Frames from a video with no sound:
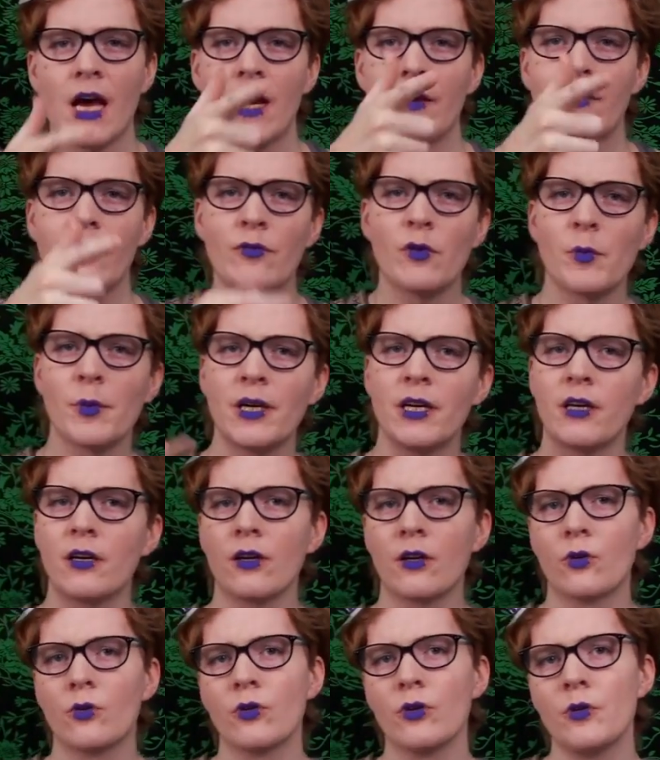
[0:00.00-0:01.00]
Have you ever been
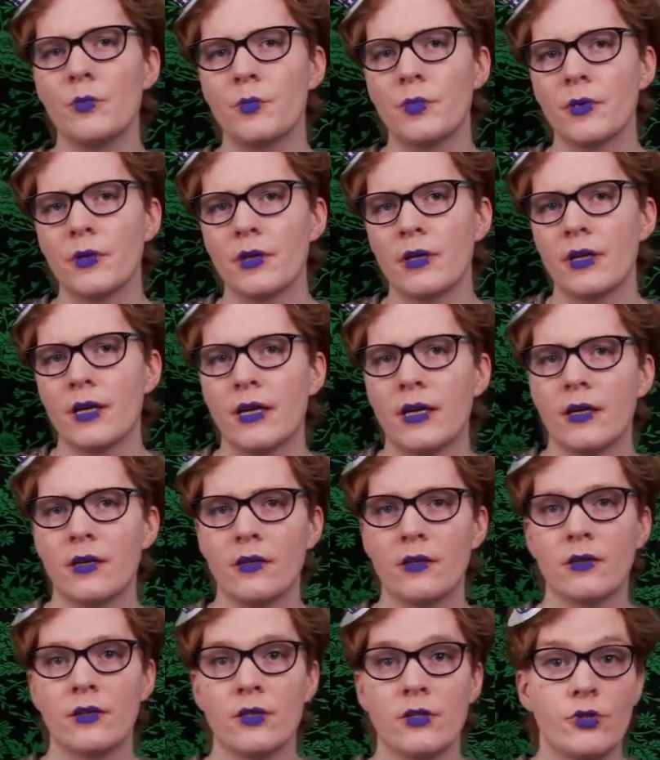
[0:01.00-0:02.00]
in a group
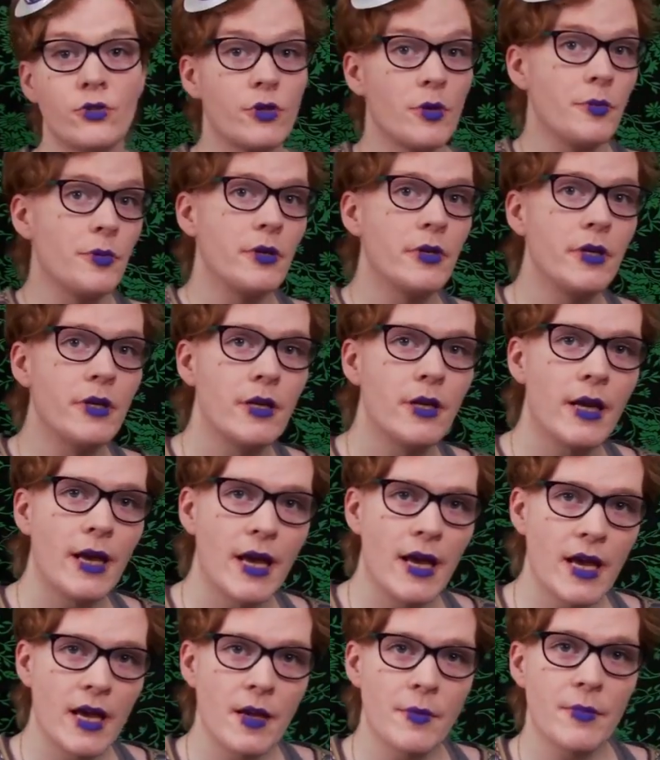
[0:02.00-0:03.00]
and contributed
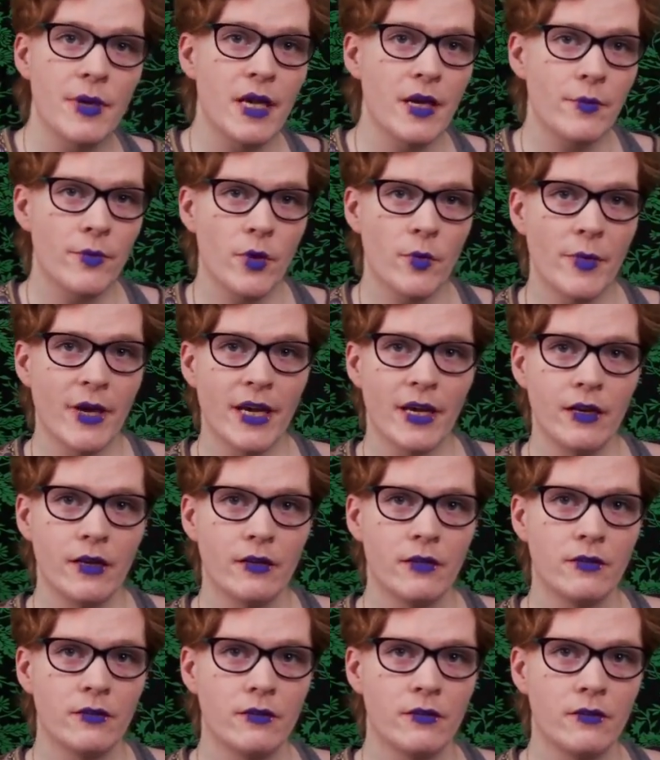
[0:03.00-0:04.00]
a meme you made?